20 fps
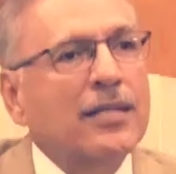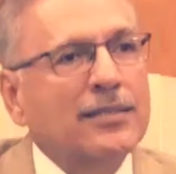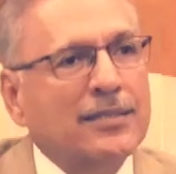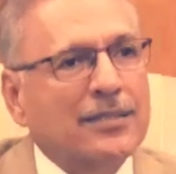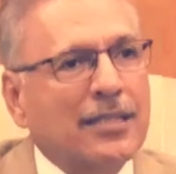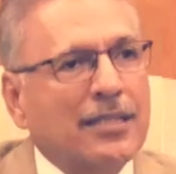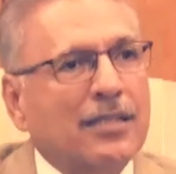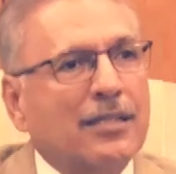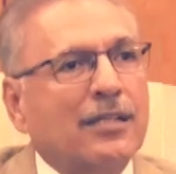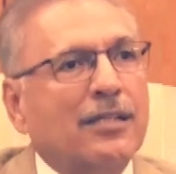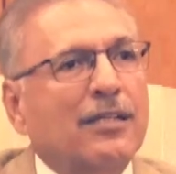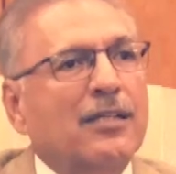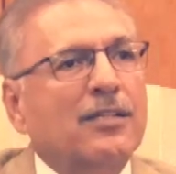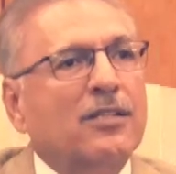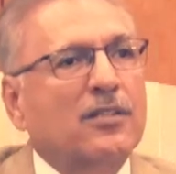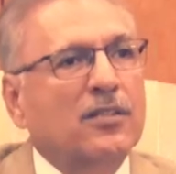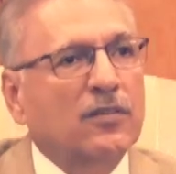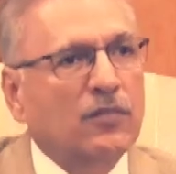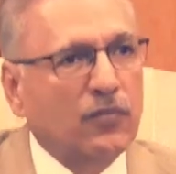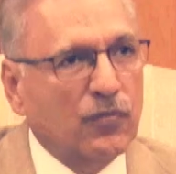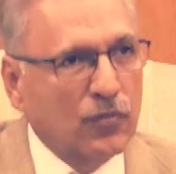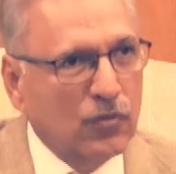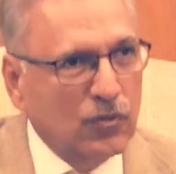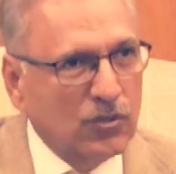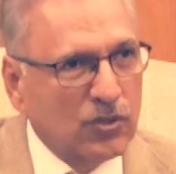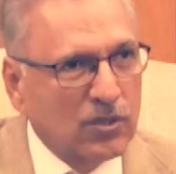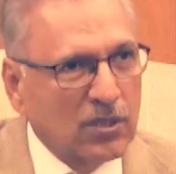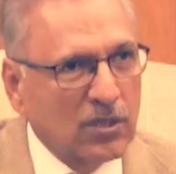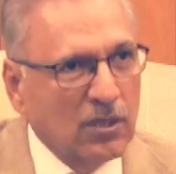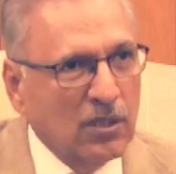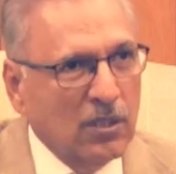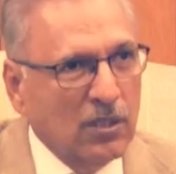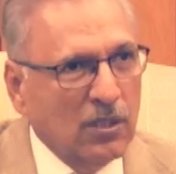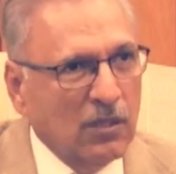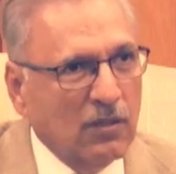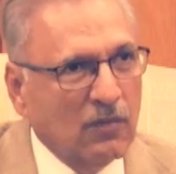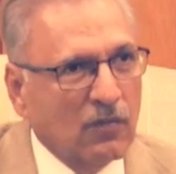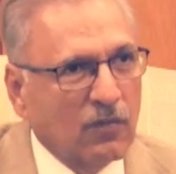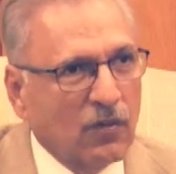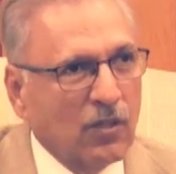unsettled and confused
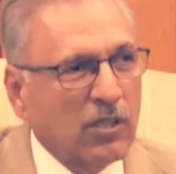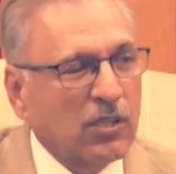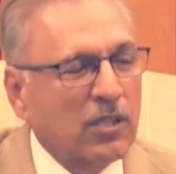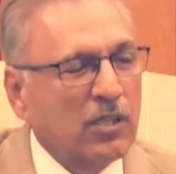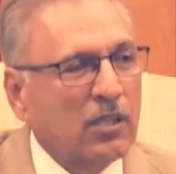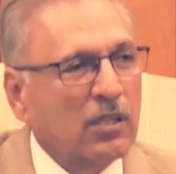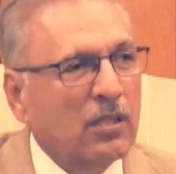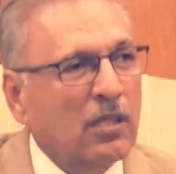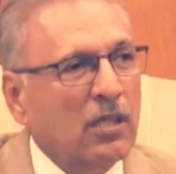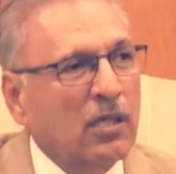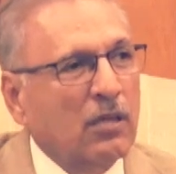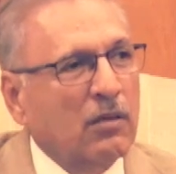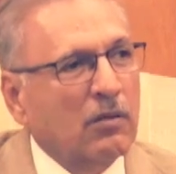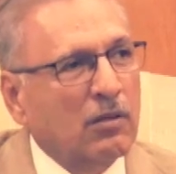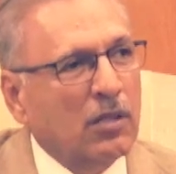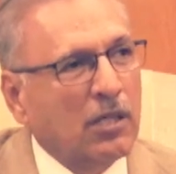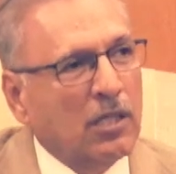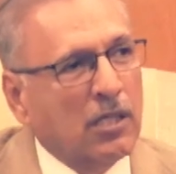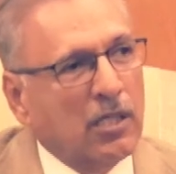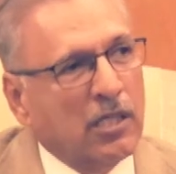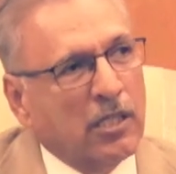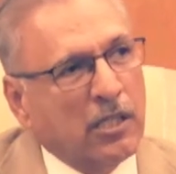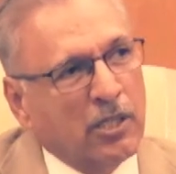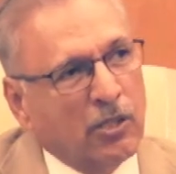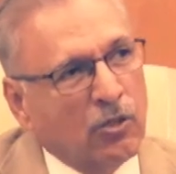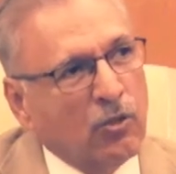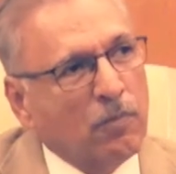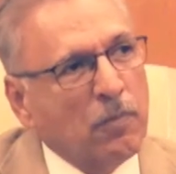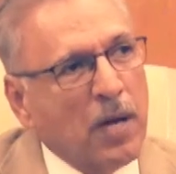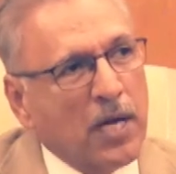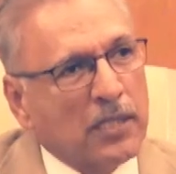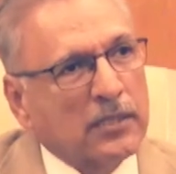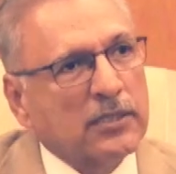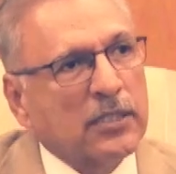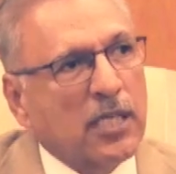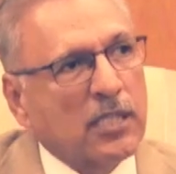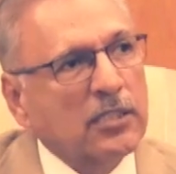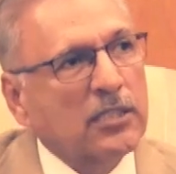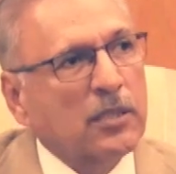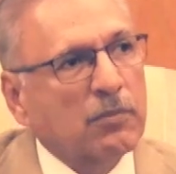for the
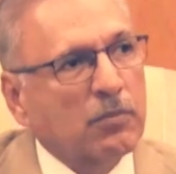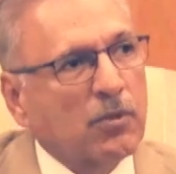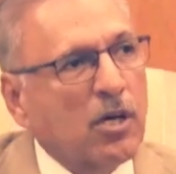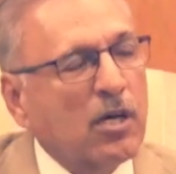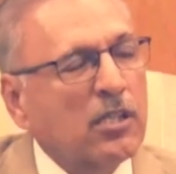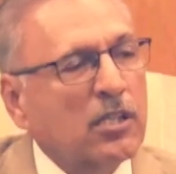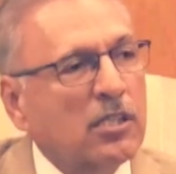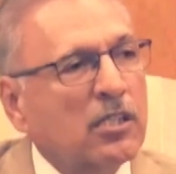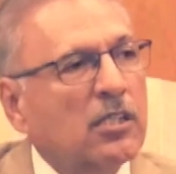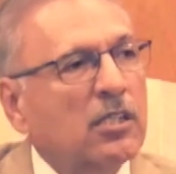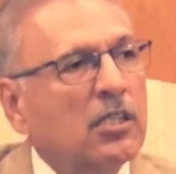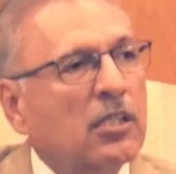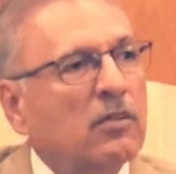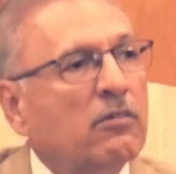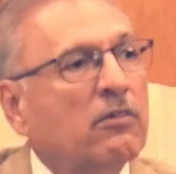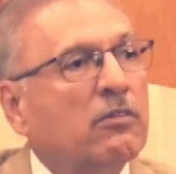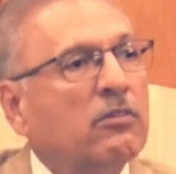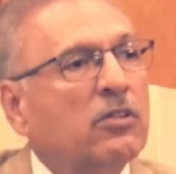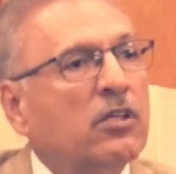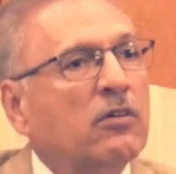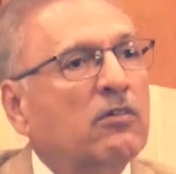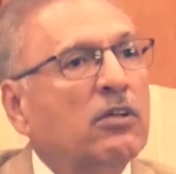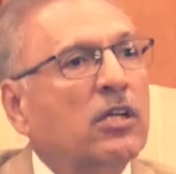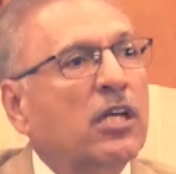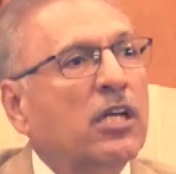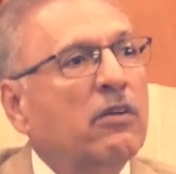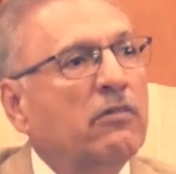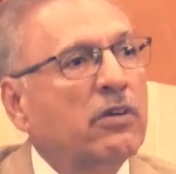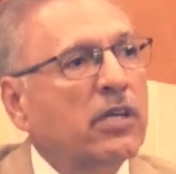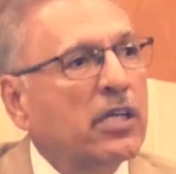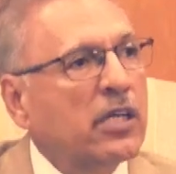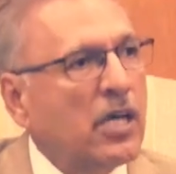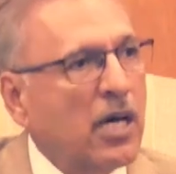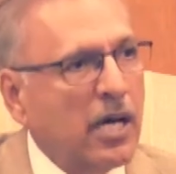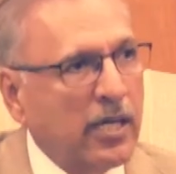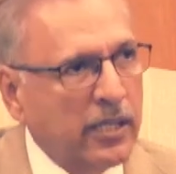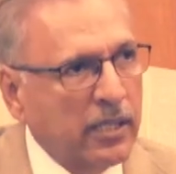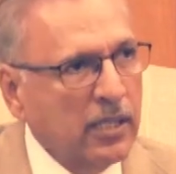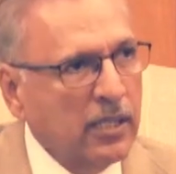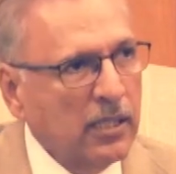Indo-Pakistan subcontinent. They were living in a
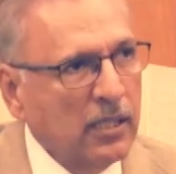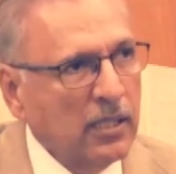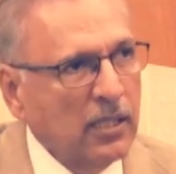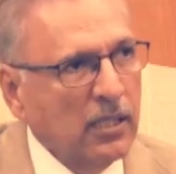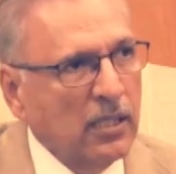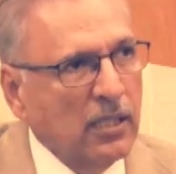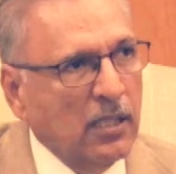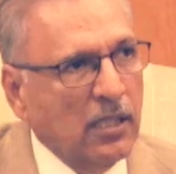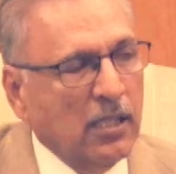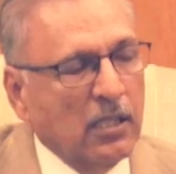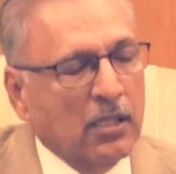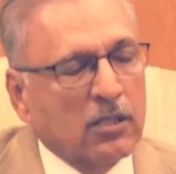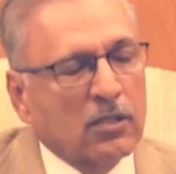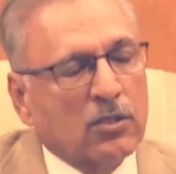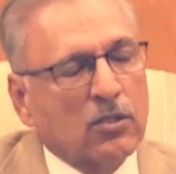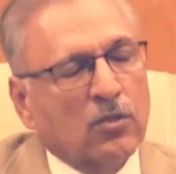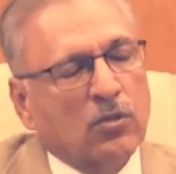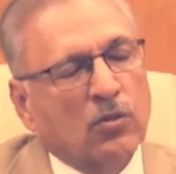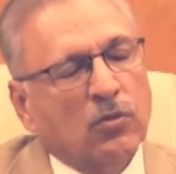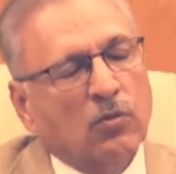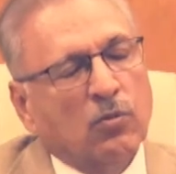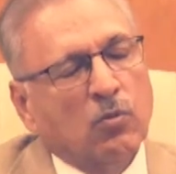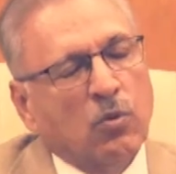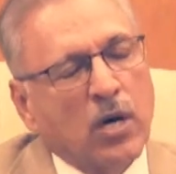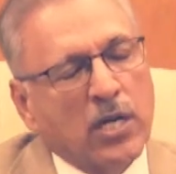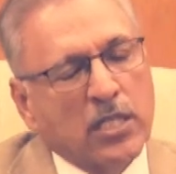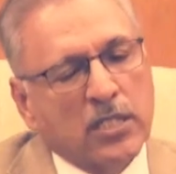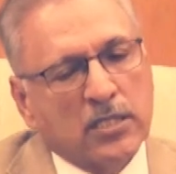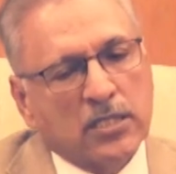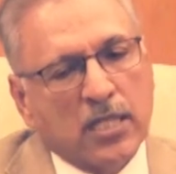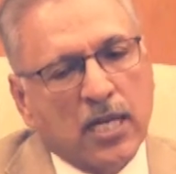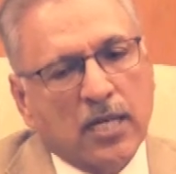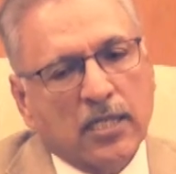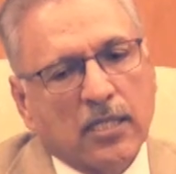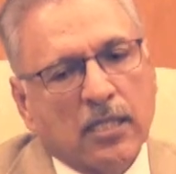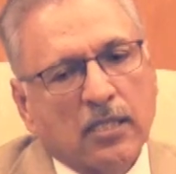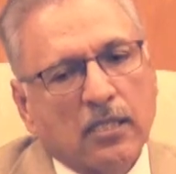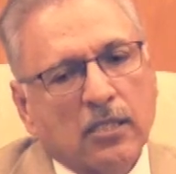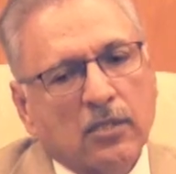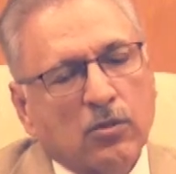hurry. So one is
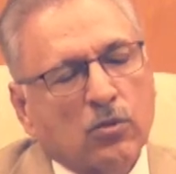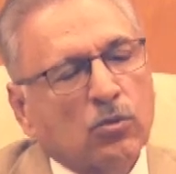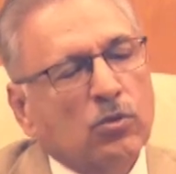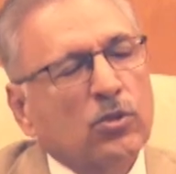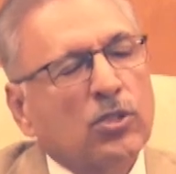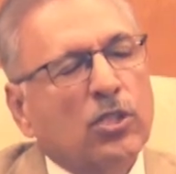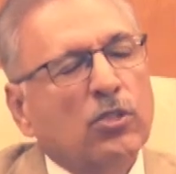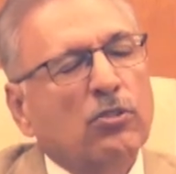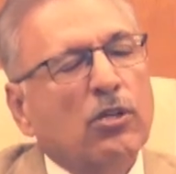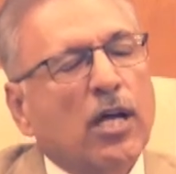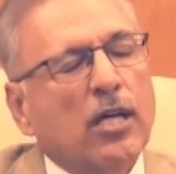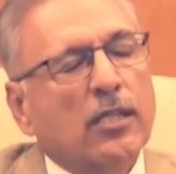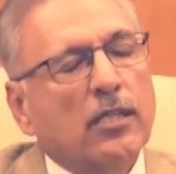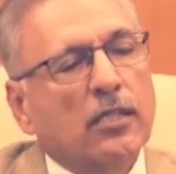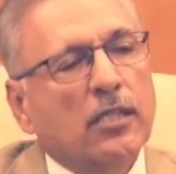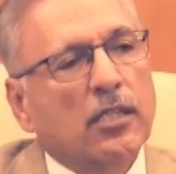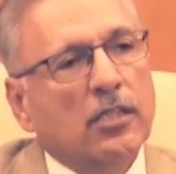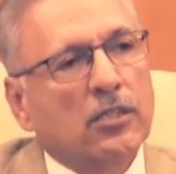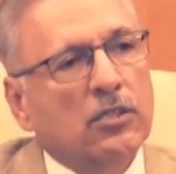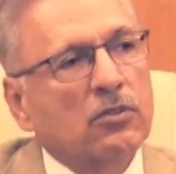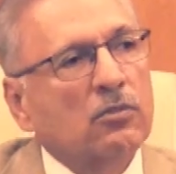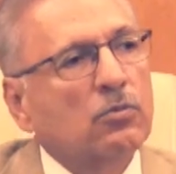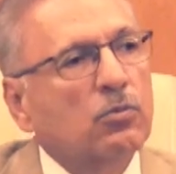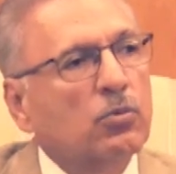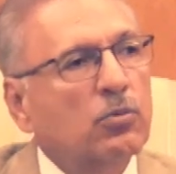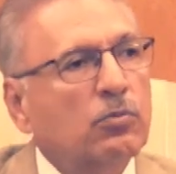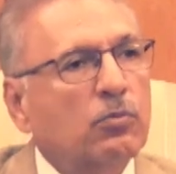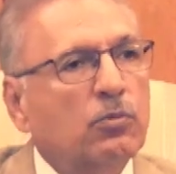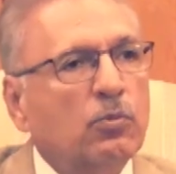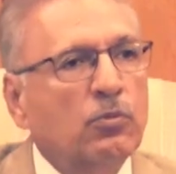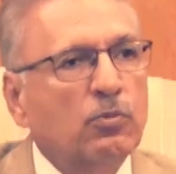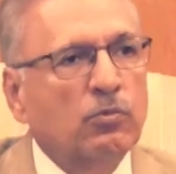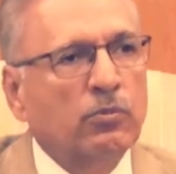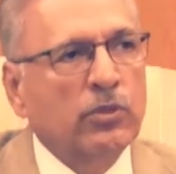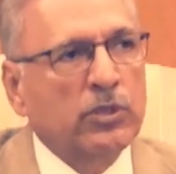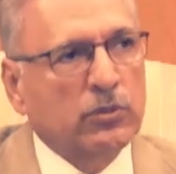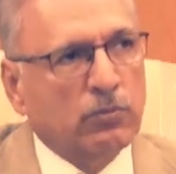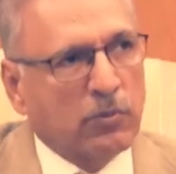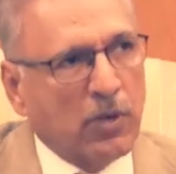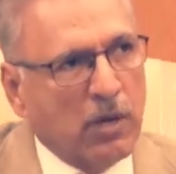that, and the two is the United Nations,
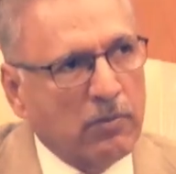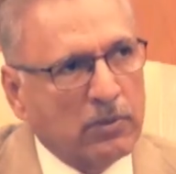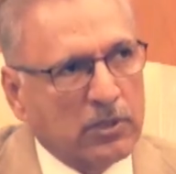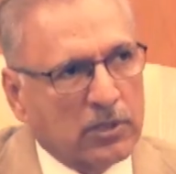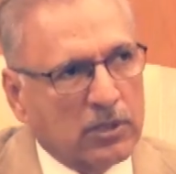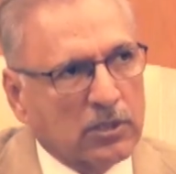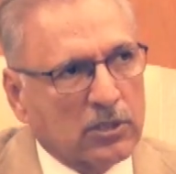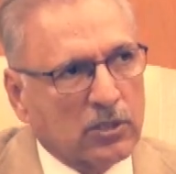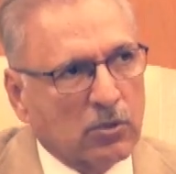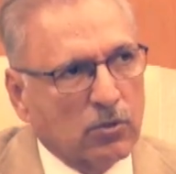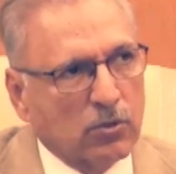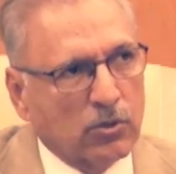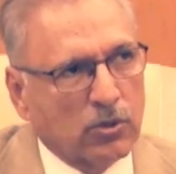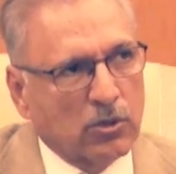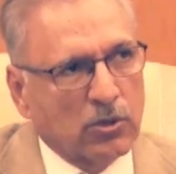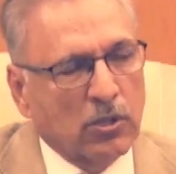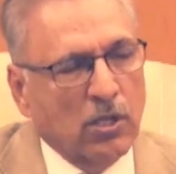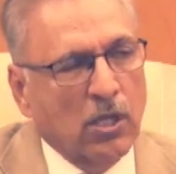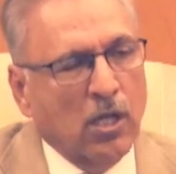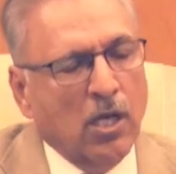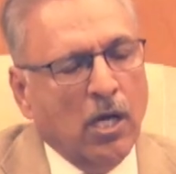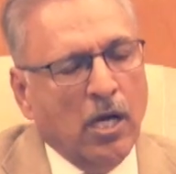which promised a solution.